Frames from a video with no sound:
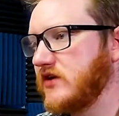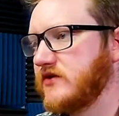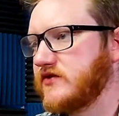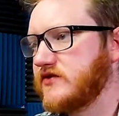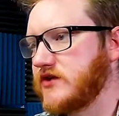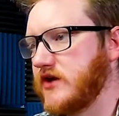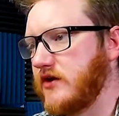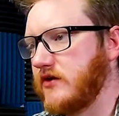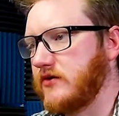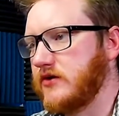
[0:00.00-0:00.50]

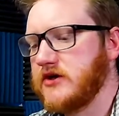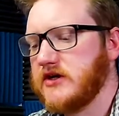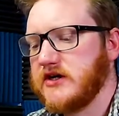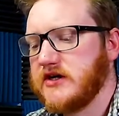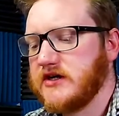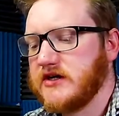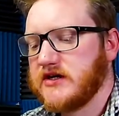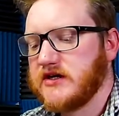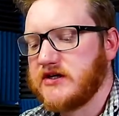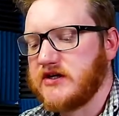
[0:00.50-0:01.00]
So
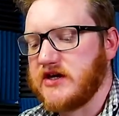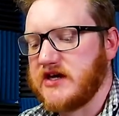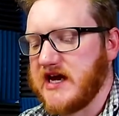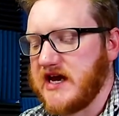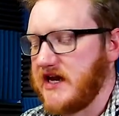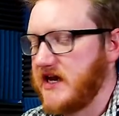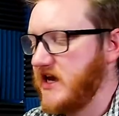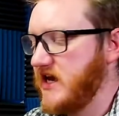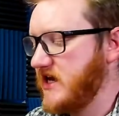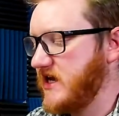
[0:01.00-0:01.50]
you
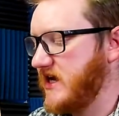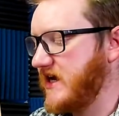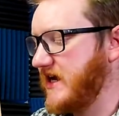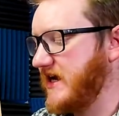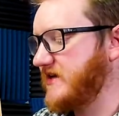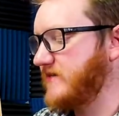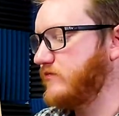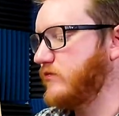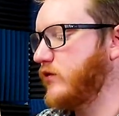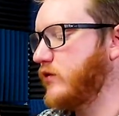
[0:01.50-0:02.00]
get
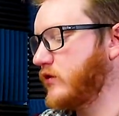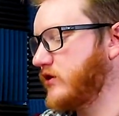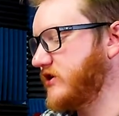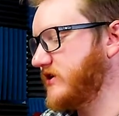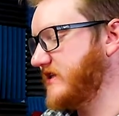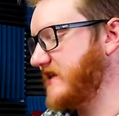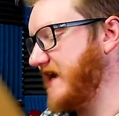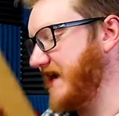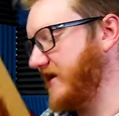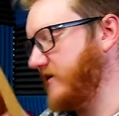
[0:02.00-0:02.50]
the
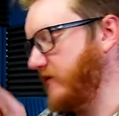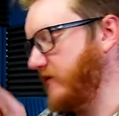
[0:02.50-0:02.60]
motorcycle